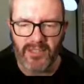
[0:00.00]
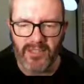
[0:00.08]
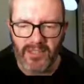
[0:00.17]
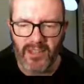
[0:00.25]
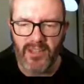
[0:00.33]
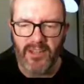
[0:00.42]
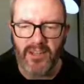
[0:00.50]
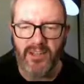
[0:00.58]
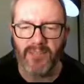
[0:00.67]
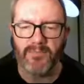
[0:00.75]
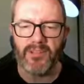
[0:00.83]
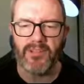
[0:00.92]
That's a
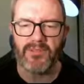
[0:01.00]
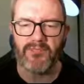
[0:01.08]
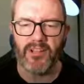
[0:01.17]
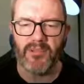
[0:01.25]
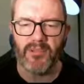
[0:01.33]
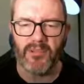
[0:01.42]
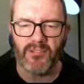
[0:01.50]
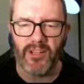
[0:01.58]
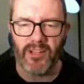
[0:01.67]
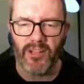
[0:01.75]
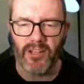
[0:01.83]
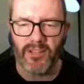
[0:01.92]
highlight, but it's a Real Madrid
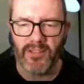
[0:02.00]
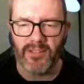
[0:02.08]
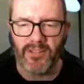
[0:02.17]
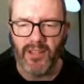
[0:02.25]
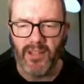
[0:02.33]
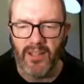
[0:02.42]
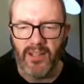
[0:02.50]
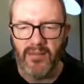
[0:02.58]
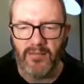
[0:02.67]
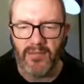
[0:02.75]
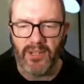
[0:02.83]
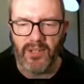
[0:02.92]
highlight.
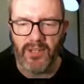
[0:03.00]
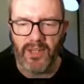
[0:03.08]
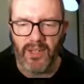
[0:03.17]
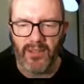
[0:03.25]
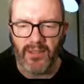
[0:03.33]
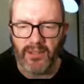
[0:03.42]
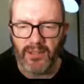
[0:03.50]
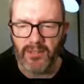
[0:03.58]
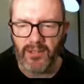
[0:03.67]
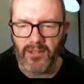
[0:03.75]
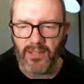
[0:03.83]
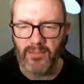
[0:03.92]
Bloody hell. Come on,
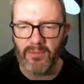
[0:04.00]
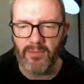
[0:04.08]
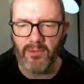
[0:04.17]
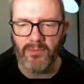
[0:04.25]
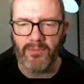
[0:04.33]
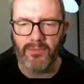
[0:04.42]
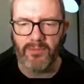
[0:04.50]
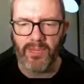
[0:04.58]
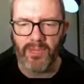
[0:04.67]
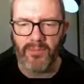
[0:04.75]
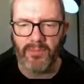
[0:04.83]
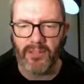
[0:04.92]
get the ball off them.
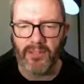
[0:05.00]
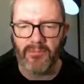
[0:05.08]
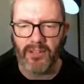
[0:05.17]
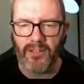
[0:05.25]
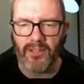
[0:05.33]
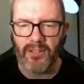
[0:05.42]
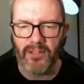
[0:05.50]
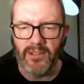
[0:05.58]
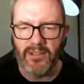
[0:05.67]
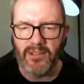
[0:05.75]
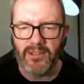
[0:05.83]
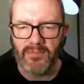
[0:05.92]
Get up the other end.
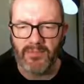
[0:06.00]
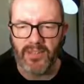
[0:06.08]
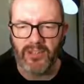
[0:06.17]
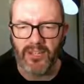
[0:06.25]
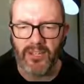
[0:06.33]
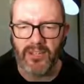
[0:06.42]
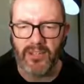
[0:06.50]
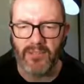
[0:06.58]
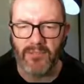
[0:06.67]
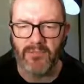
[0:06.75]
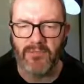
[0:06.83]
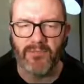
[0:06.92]
Smash it in. Come
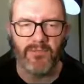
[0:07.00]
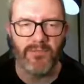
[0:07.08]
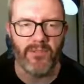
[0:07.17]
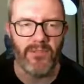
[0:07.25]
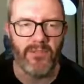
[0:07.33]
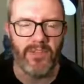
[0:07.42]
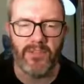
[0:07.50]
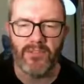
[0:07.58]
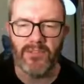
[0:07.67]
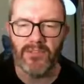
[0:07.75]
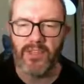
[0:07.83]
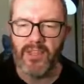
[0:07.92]
on, ref. You've got to give
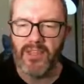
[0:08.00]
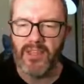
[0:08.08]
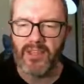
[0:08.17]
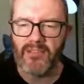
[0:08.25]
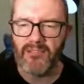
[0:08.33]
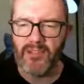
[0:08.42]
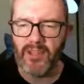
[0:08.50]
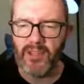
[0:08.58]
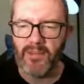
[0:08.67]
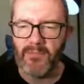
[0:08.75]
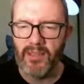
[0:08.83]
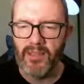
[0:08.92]
us the extra
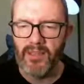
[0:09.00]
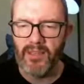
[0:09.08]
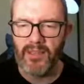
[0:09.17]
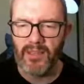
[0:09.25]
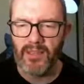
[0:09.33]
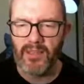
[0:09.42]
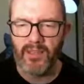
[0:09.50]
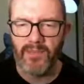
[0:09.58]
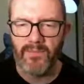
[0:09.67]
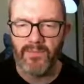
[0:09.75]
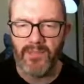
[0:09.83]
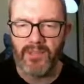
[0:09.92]
time like
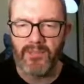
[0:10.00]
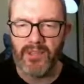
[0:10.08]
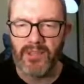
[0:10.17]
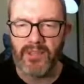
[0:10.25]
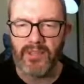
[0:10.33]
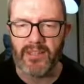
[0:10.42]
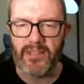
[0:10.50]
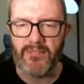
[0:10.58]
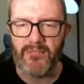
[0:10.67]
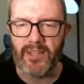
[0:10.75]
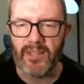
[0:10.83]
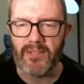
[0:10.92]
they did
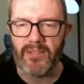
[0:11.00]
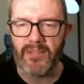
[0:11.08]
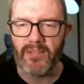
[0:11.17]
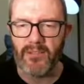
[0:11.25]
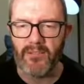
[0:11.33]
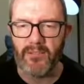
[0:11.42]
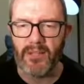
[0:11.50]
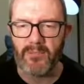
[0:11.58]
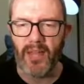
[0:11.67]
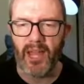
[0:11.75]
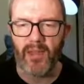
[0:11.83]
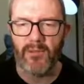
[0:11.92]
for Atletico
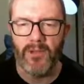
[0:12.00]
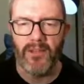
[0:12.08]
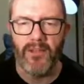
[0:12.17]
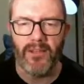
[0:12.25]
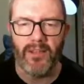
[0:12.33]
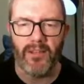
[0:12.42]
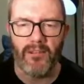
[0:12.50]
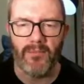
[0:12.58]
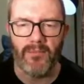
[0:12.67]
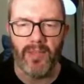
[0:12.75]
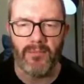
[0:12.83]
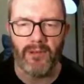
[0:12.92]
Bilbao in that
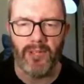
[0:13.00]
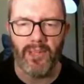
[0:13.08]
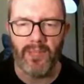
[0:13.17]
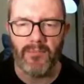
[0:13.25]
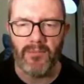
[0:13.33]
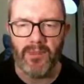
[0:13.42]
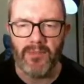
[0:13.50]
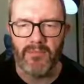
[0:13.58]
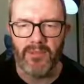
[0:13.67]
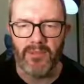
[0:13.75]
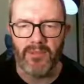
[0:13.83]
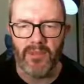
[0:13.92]
off-camera game.
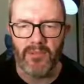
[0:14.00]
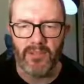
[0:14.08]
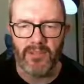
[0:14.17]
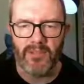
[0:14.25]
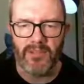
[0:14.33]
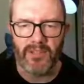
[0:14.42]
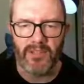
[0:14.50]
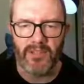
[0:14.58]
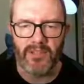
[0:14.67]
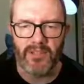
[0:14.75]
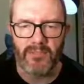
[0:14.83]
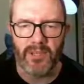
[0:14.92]
But no, it looks like it's
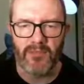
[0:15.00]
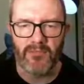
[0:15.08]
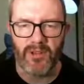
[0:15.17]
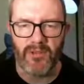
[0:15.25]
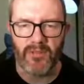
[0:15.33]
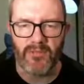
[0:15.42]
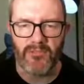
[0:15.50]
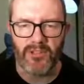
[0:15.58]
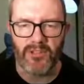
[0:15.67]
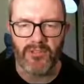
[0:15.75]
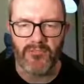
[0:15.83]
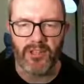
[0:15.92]
going to be all Real Madrid
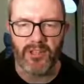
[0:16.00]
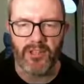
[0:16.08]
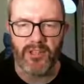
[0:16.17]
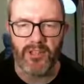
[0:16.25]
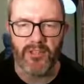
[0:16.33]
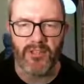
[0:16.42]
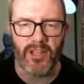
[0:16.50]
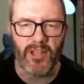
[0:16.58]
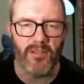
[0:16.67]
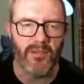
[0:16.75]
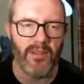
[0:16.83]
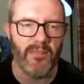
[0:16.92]
just running the clock
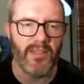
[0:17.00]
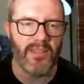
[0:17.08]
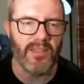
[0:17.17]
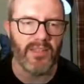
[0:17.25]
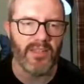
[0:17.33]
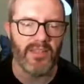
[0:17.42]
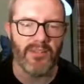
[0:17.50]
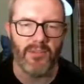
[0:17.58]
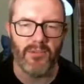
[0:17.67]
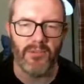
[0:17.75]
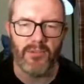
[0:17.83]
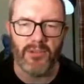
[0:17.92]
down. Jimenez gets the
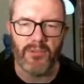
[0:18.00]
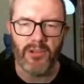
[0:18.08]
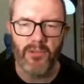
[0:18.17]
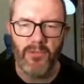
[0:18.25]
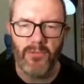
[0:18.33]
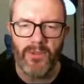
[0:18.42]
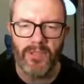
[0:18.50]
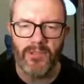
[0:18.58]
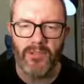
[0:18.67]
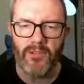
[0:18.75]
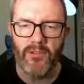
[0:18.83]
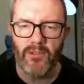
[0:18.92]
ball. Come on, hoof it,
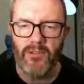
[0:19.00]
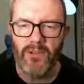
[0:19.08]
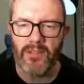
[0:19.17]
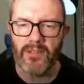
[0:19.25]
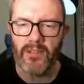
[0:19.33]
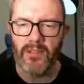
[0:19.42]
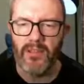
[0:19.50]
son, hoof it.